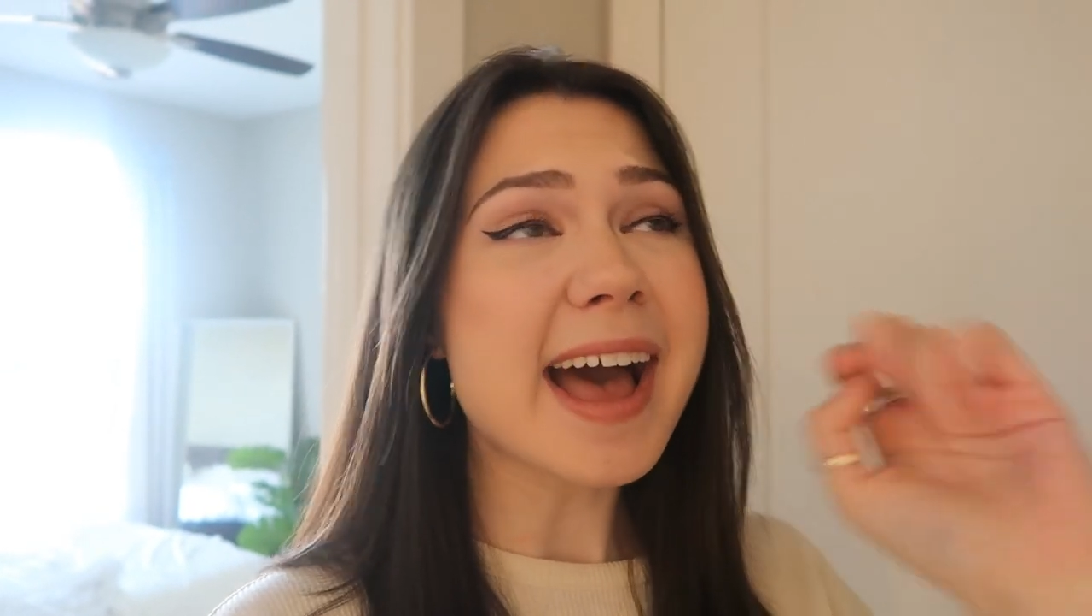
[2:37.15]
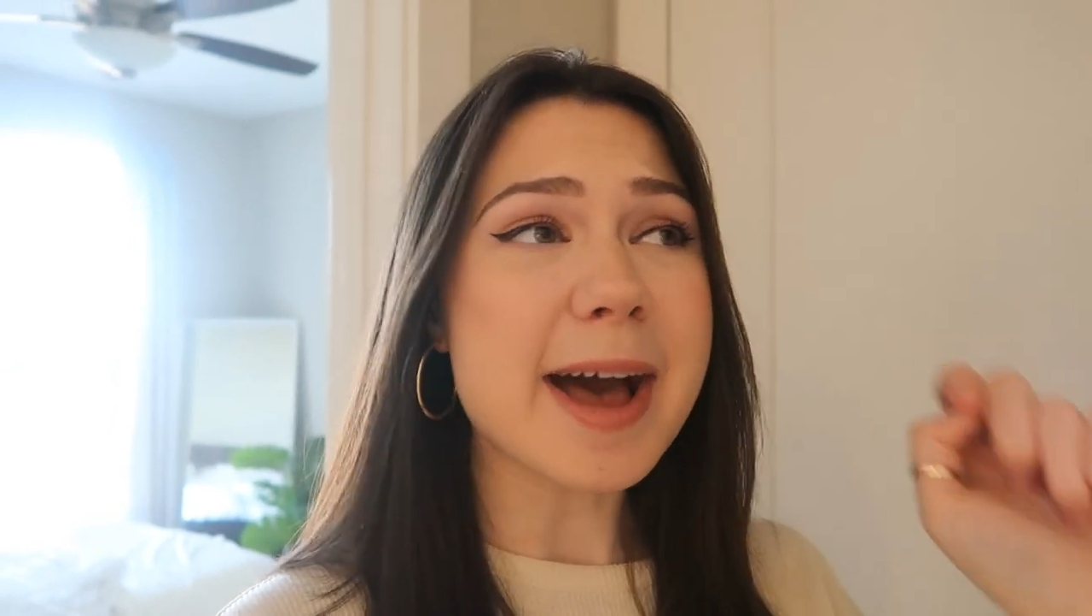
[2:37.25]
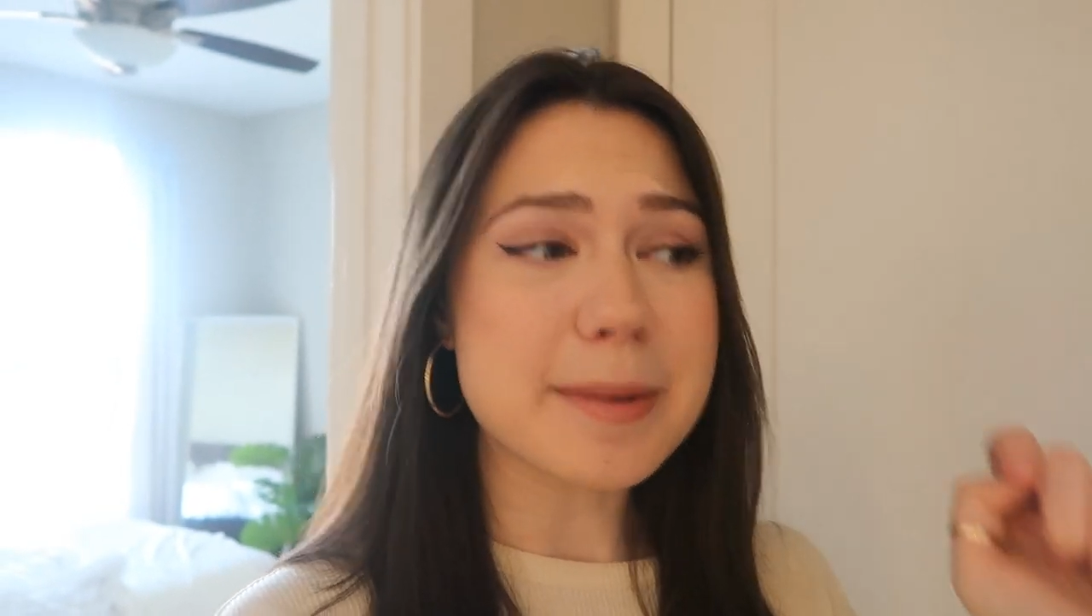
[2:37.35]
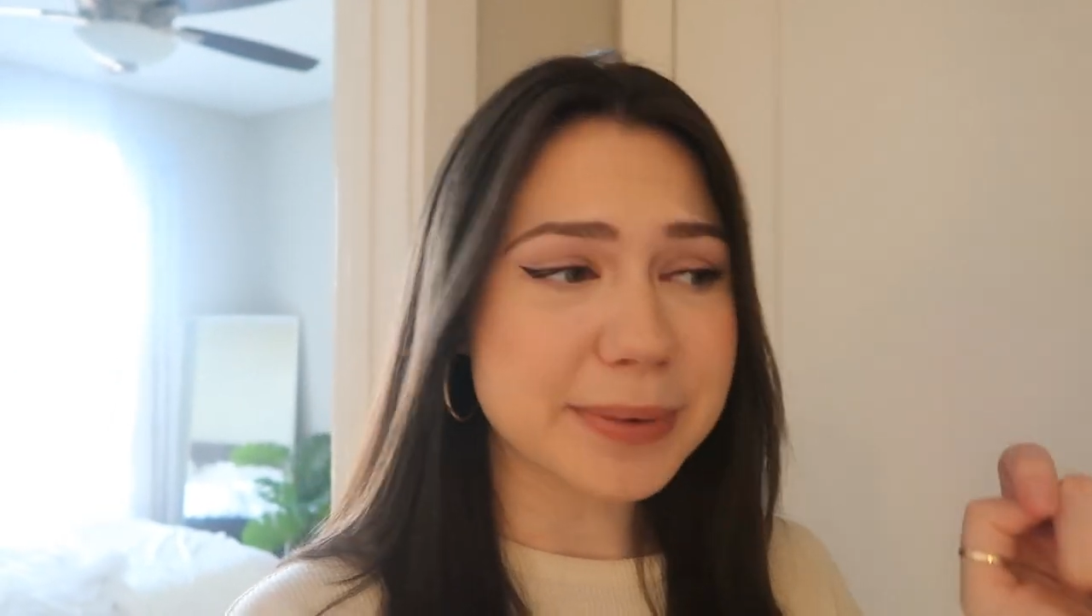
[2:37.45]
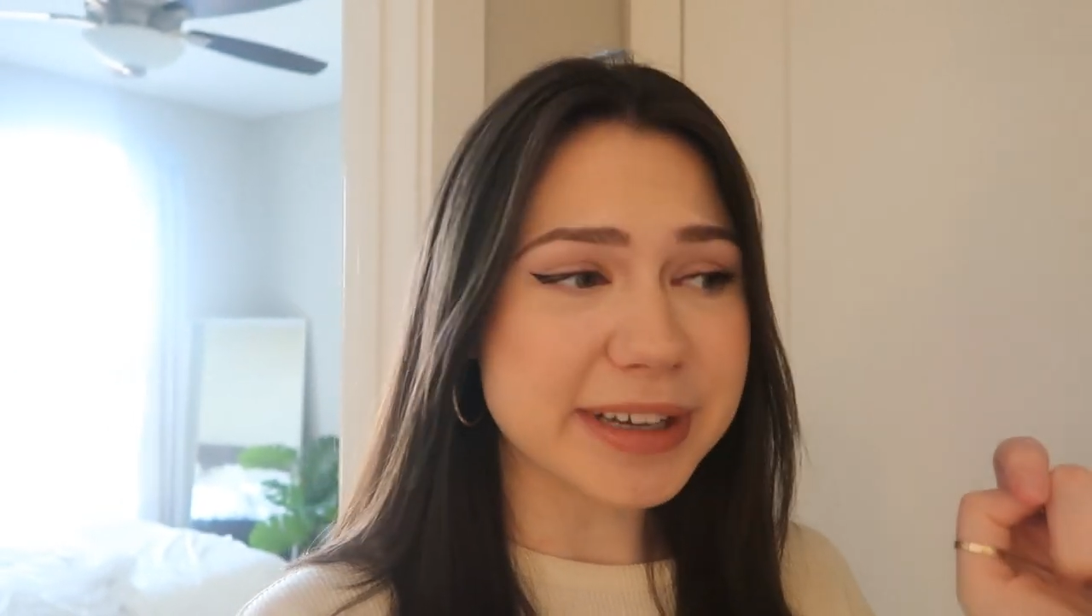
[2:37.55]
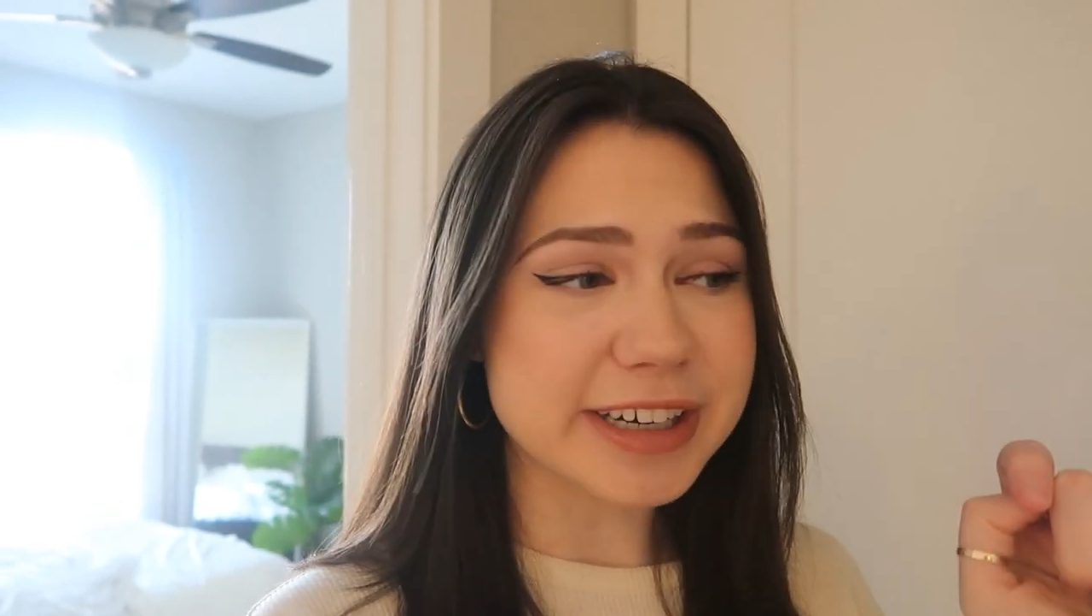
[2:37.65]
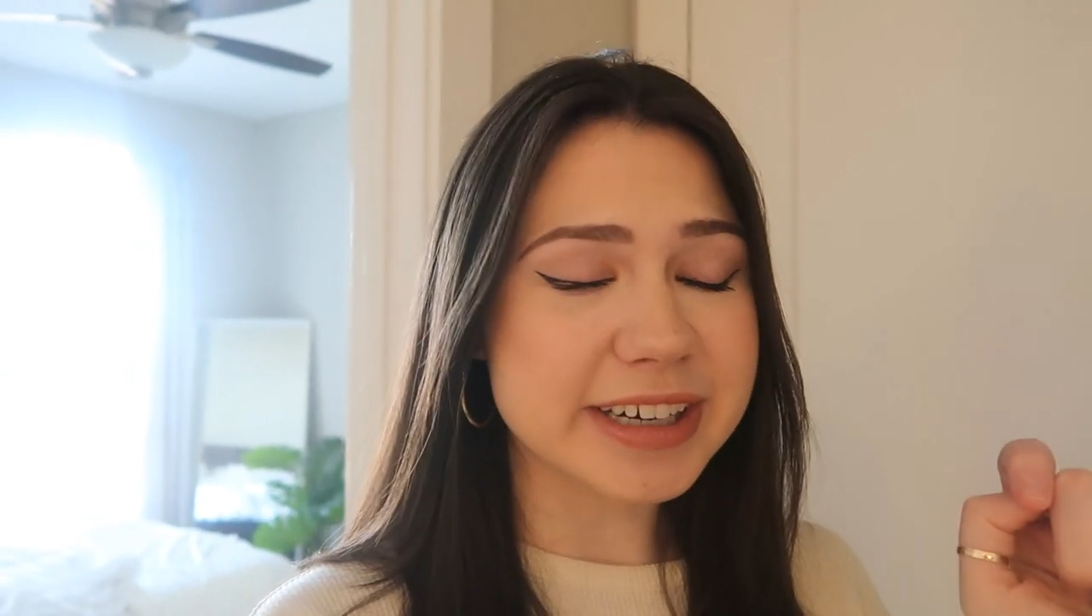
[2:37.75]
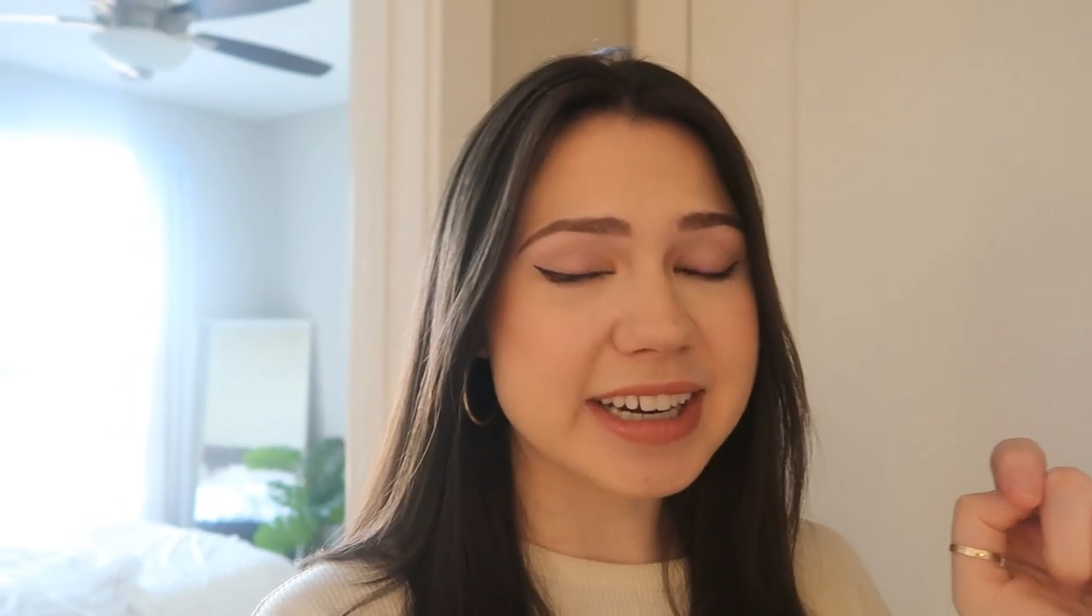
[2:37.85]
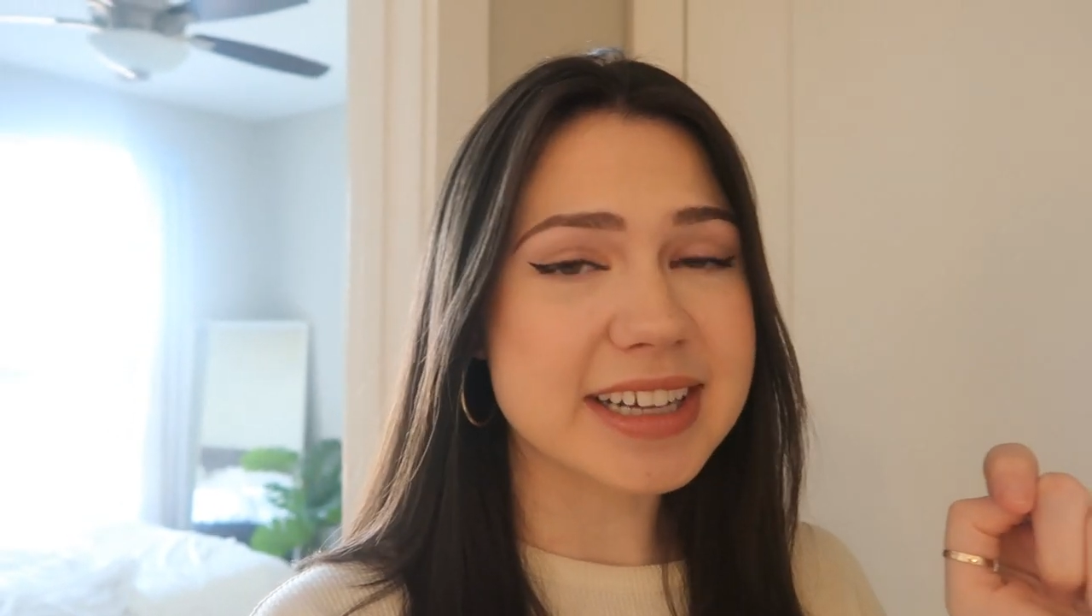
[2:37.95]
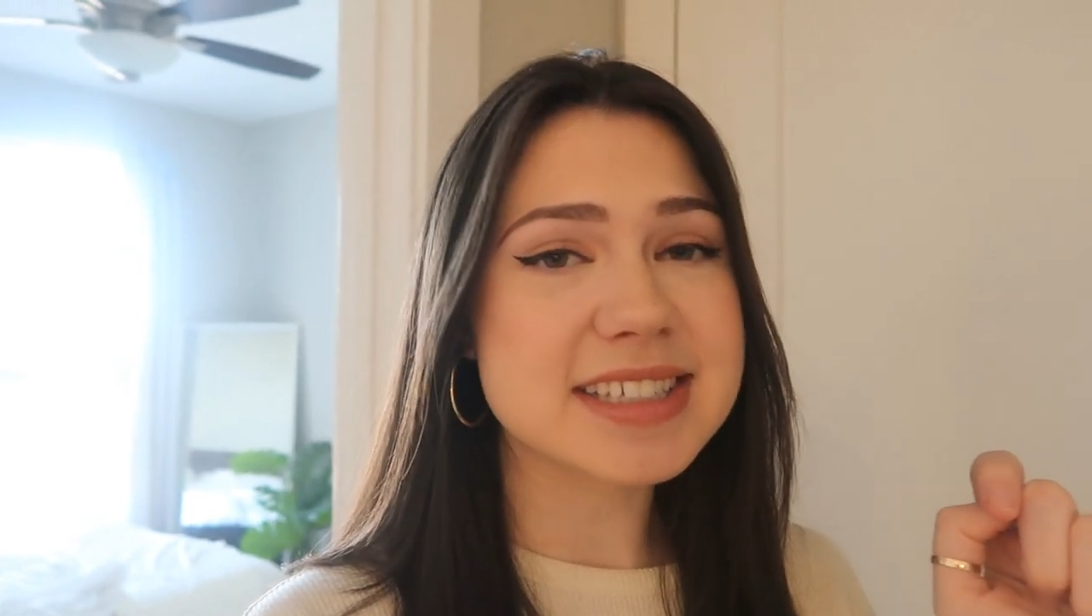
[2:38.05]

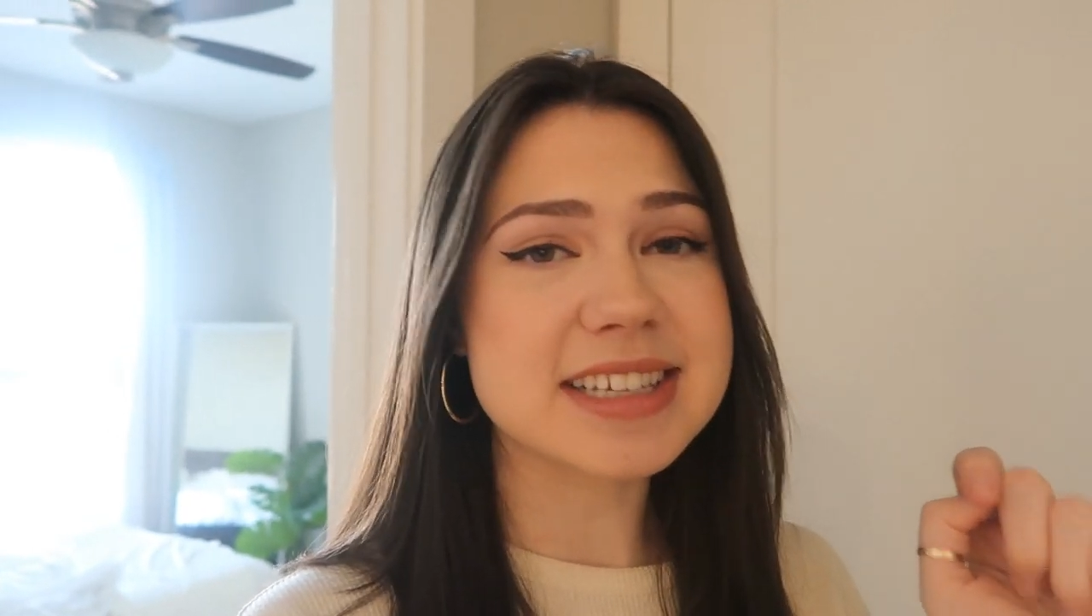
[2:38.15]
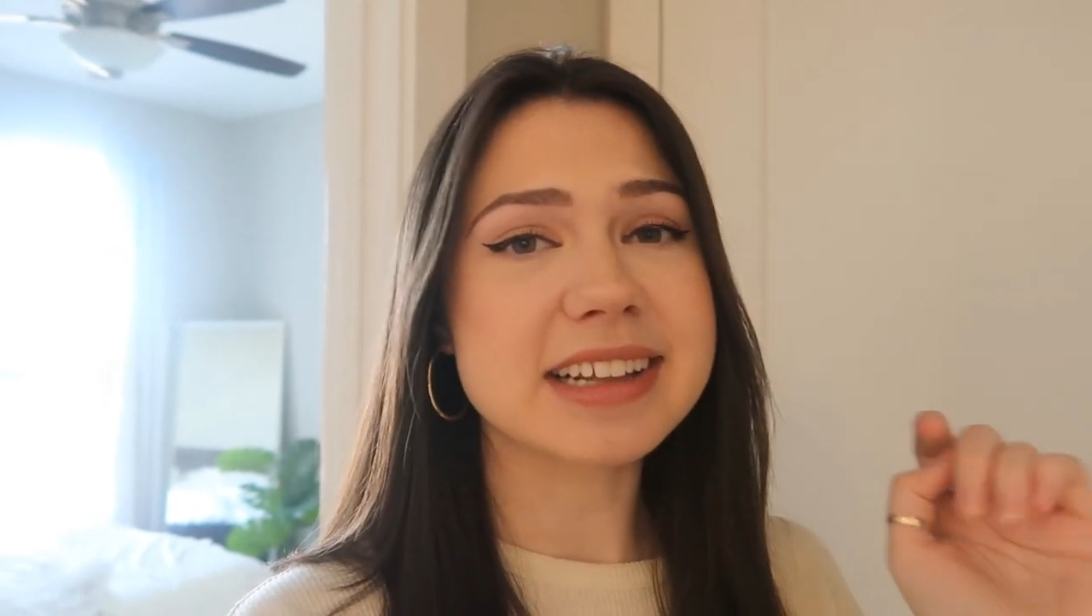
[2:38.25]
appearance.